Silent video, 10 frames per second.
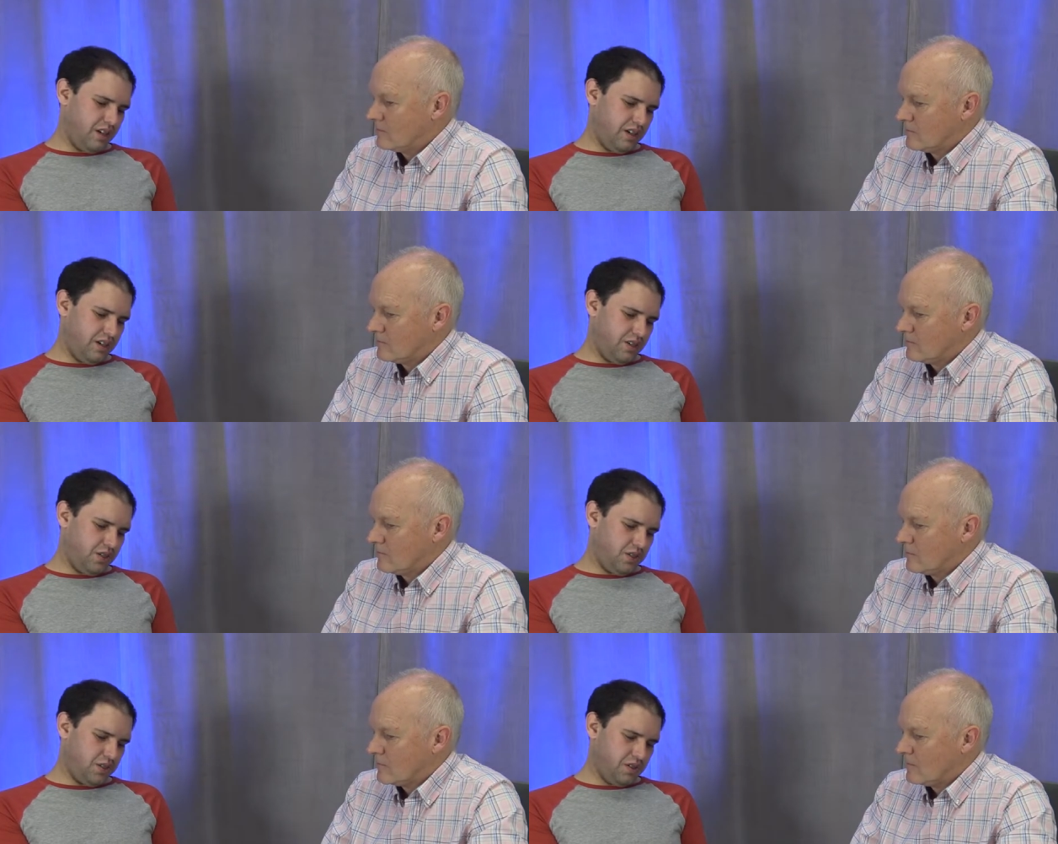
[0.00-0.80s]

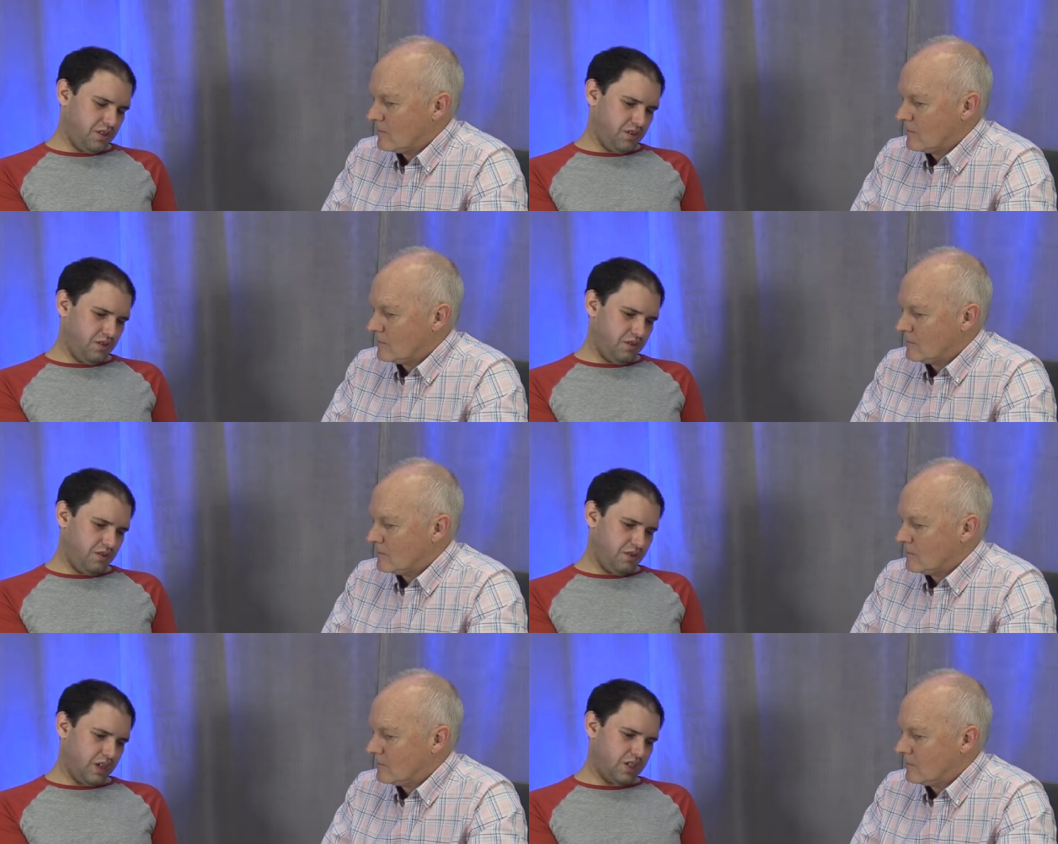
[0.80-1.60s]
Speaker 1: is
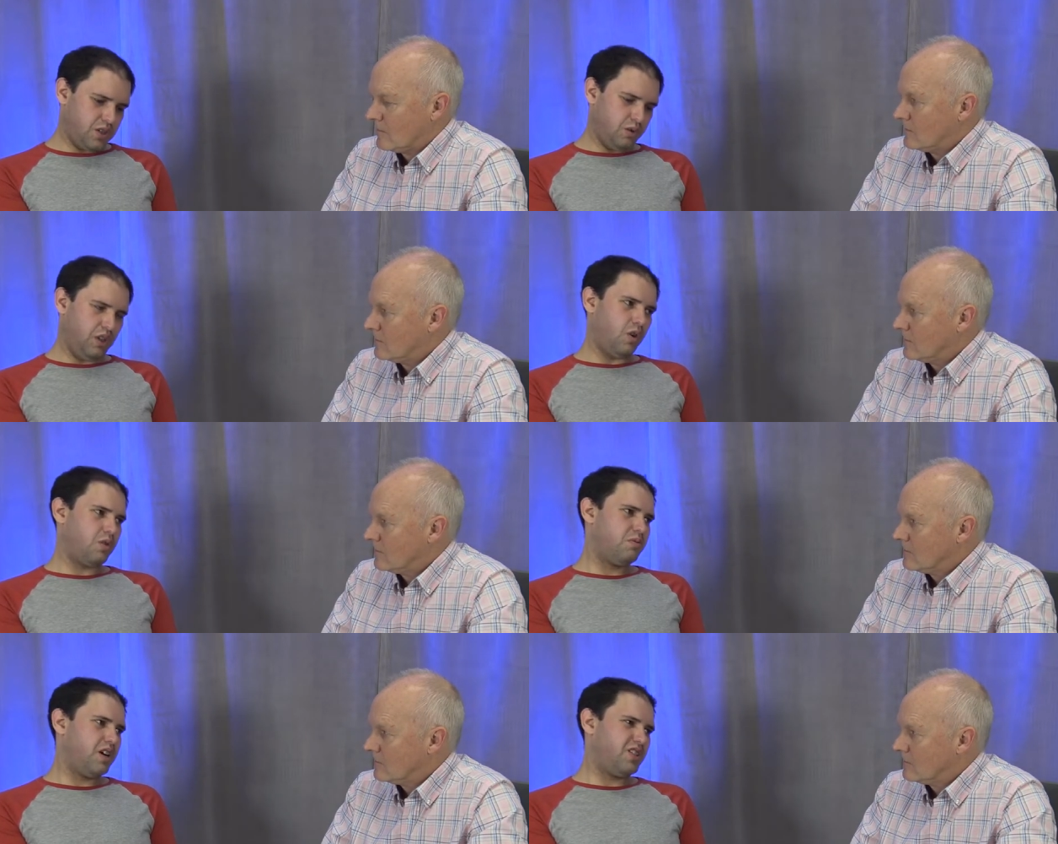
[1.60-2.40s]
gets to a lower
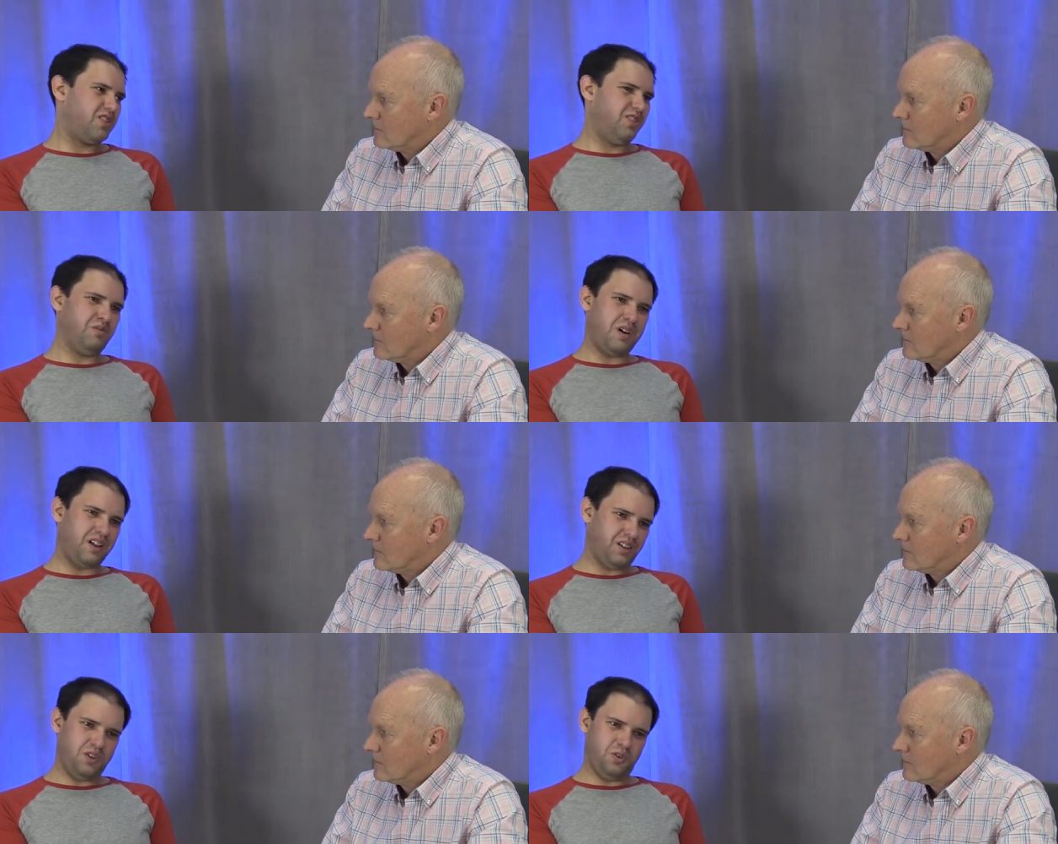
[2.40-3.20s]
pressure, the
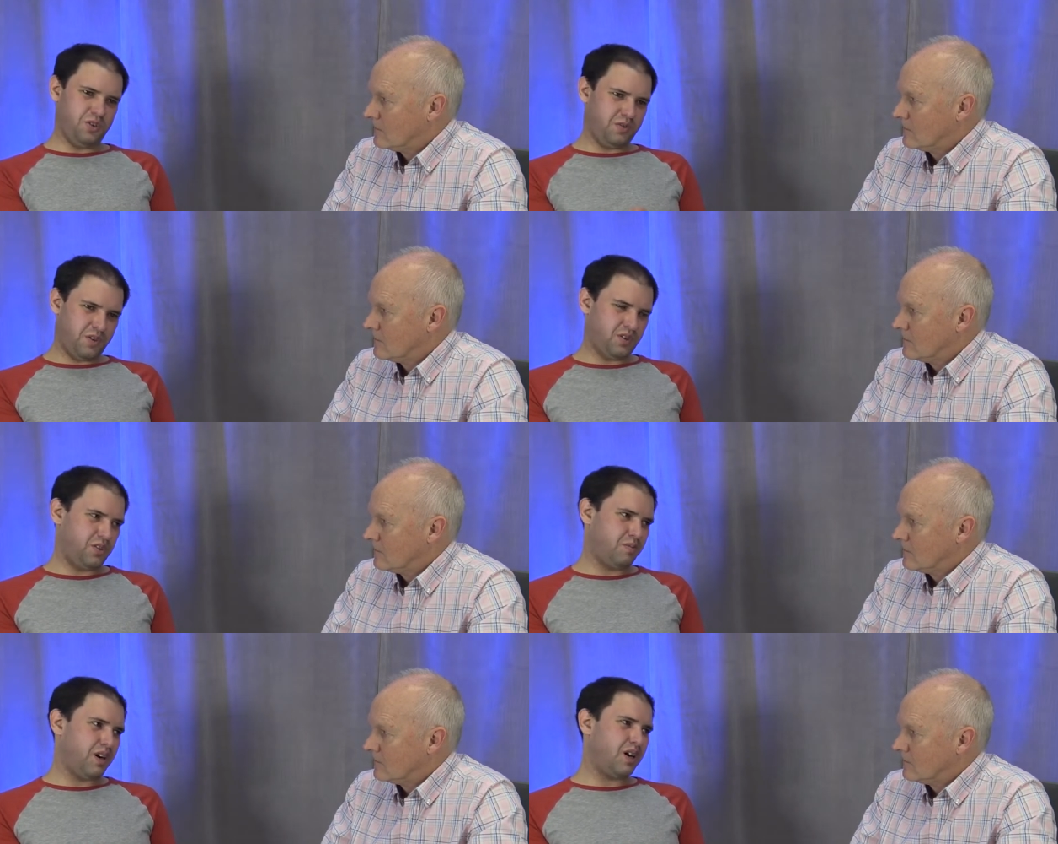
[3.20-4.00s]
molecules are further
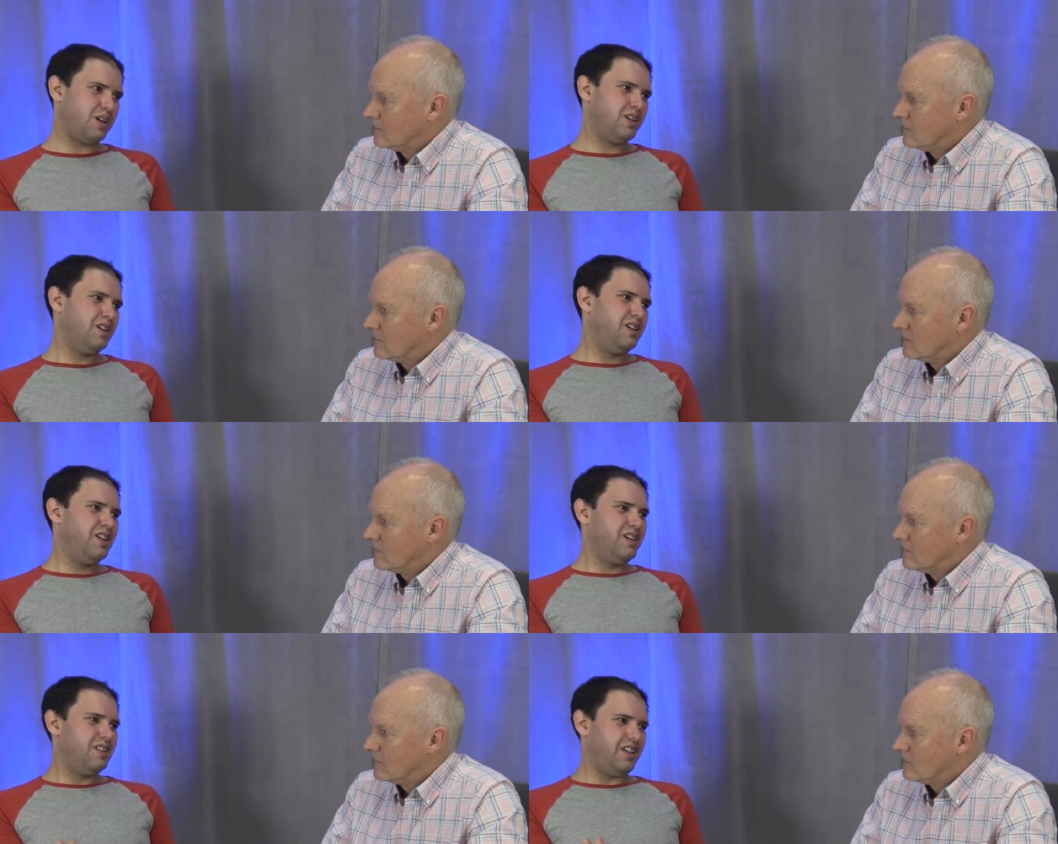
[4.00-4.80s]
apart.
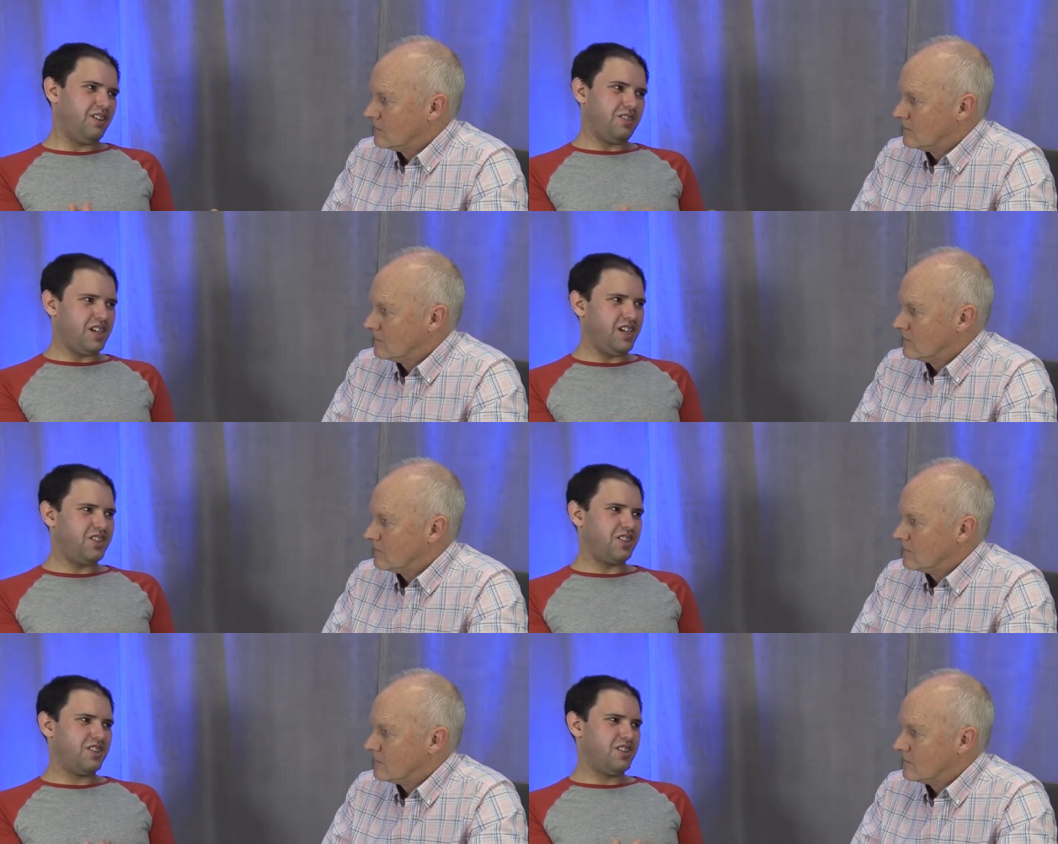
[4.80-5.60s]
They don't hit
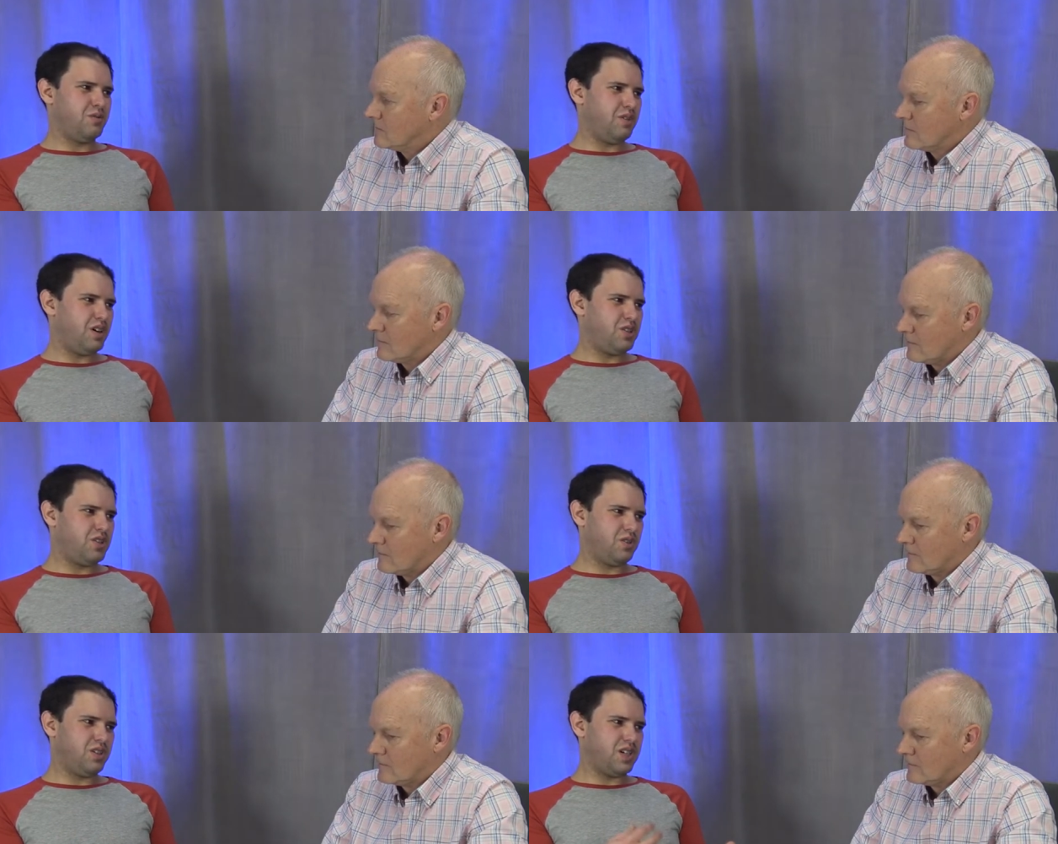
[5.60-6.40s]
each other as much,
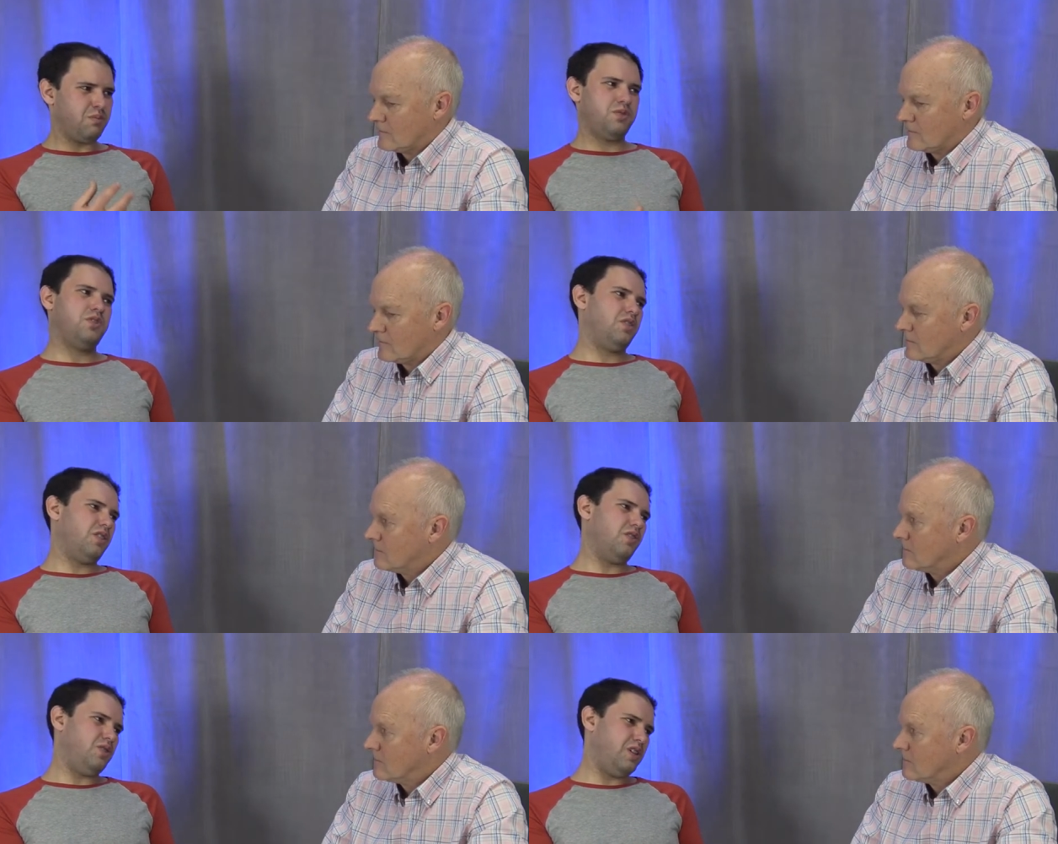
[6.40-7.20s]
so the temperature
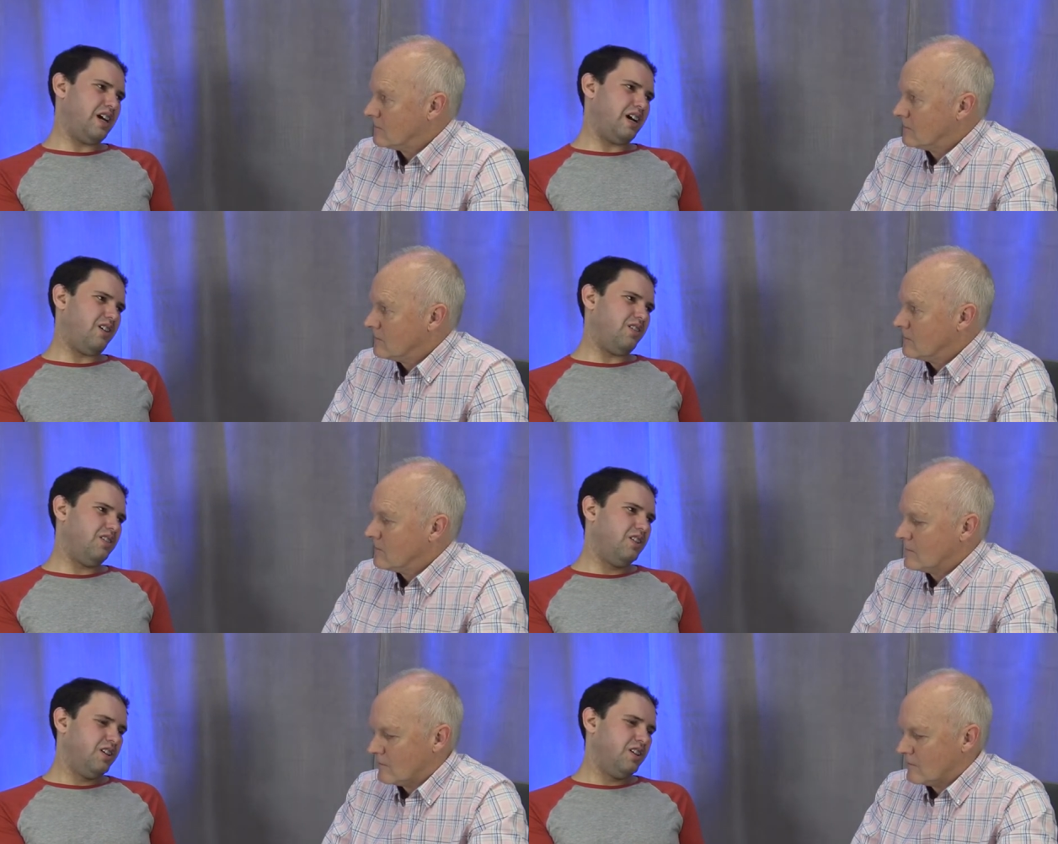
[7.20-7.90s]
goes down.